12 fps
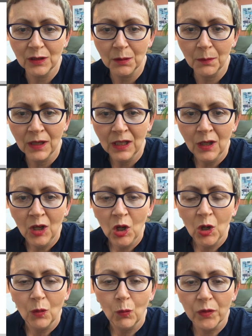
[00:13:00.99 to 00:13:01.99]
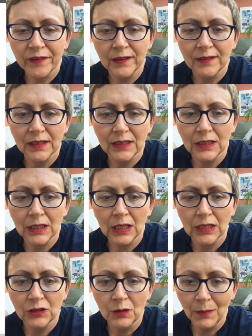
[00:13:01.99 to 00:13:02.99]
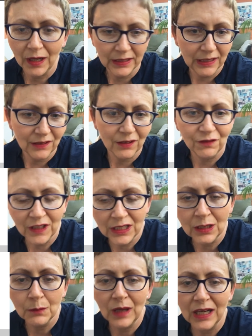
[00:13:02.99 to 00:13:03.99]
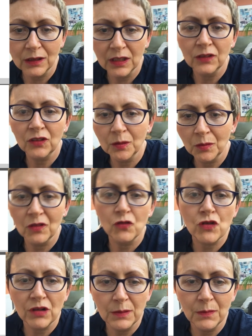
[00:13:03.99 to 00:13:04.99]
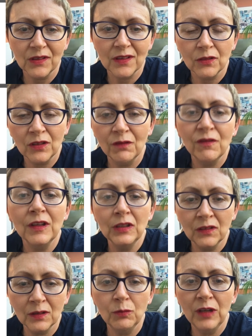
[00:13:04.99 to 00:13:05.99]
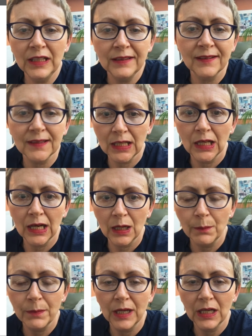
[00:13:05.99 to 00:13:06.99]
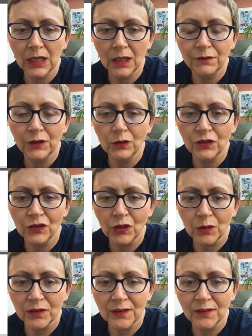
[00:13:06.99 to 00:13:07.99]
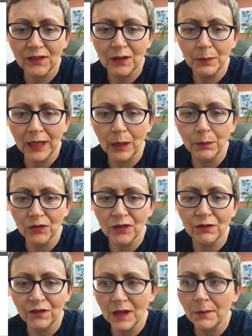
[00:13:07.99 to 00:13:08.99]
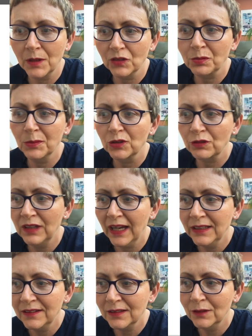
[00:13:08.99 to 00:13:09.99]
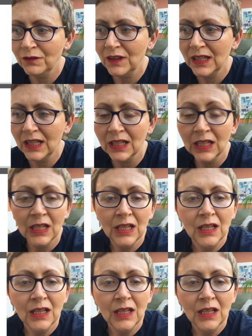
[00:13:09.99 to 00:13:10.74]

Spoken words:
them, what is it you might need to think about in terms of treatment, so to really skill up future doctors to be able to think much more creatively.